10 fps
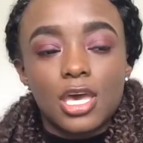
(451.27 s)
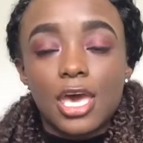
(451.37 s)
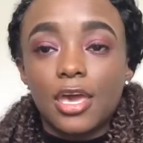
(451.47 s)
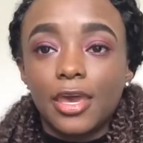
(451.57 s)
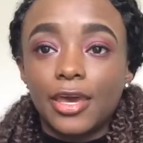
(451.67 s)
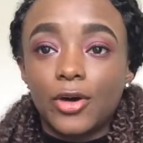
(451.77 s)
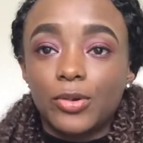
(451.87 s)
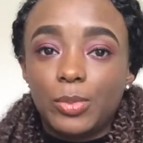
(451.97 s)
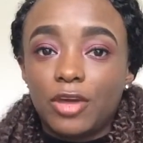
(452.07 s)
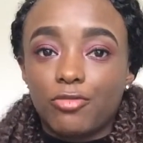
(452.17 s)
hanging out
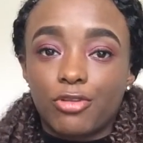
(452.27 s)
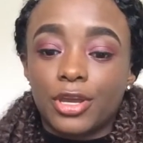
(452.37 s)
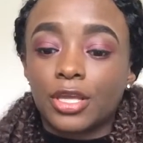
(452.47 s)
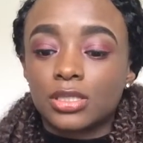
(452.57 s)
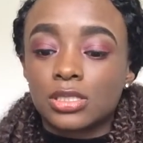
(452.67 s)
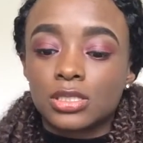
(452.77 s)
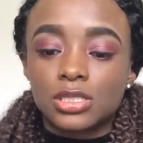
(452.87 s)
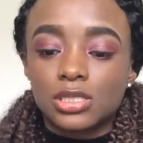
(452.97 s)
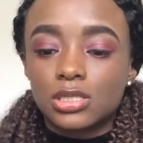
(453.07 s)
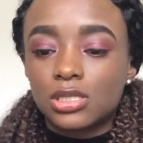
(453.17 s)
with my
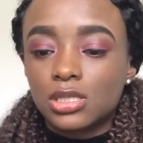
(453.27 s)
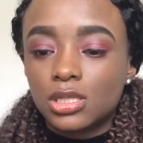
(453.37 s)
friends,